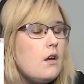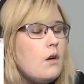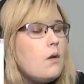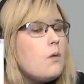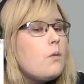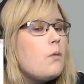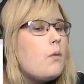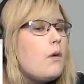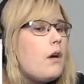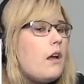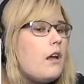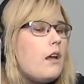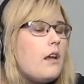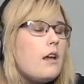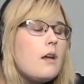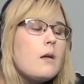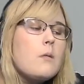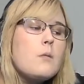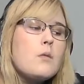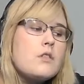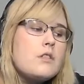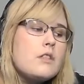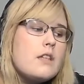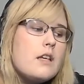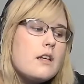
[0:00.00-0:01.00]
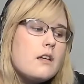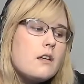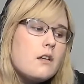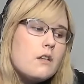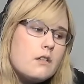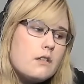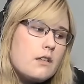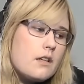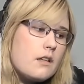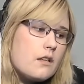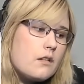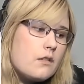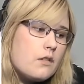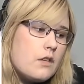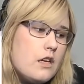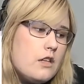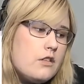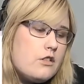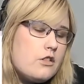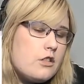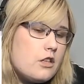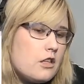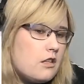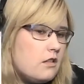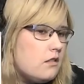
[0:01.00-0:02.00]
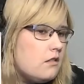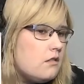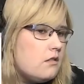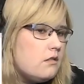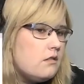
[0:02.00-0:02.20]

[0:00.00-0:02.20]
what Amber said in her declaration.